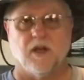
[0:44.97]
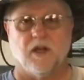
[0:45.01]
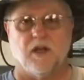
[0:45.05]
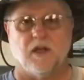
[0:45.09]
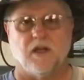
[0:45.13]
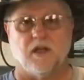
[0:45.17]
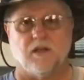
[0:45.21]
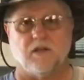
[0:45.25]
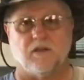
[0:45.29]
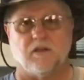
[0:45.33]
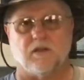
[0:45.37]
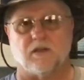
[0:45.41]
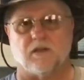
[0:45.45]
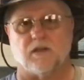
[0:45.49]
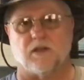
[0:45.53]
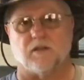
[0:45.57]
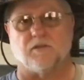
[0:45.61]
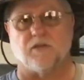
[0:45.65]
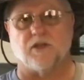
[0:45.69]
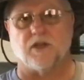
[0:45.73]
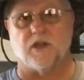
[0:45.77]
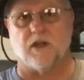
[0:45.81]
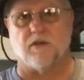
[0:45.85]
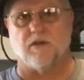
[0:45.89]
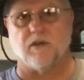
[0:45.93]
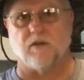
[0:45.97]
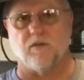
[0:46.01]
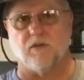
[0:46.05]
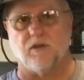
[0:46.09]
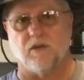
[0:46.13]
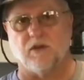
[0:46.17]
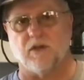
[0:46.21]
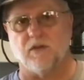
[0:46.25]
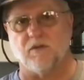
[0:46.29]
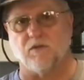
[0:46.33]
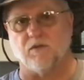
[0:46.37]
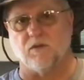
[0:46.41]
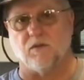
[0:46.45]
using some cherry
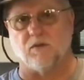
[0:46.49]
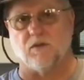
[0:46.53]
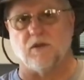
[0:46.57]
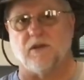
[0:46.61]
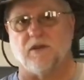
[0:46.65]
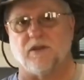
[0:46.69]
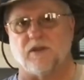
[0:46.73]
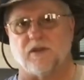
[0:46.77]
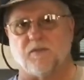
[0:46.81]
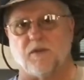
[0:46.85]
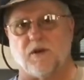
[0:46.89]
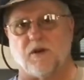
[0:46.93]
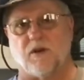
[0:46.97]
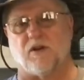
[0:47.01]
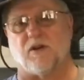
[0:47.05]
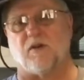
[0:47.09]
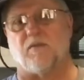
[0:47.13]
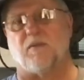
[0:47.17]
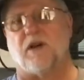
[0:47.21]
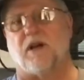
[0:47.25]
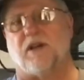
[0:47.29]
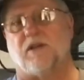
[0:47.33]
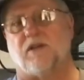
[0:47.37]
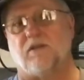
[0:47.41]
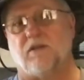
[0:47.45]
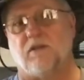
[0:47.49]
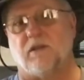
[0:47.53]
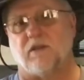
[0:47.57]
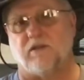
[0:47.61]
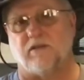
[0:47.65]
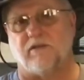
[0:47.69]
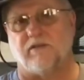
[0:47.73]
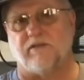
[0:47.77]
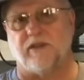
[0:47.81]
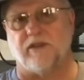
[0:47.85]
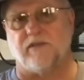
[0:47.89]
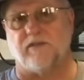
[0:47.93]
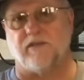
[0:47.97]
wood, and we'll run the smoker about
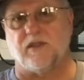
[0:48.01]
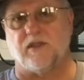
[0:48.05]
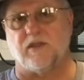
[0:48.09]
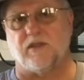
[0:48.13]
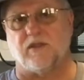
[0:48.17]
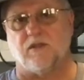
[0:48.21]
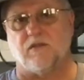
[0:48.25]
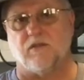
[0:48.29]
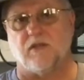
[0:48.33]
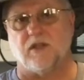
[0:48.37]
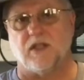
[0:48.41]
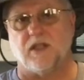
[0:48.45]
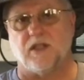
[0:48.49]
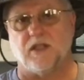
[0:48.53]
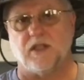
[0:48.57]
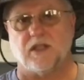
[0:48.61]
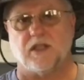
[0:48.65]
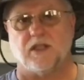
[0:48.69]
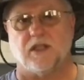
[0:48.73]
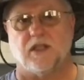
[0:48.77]
250 degrees.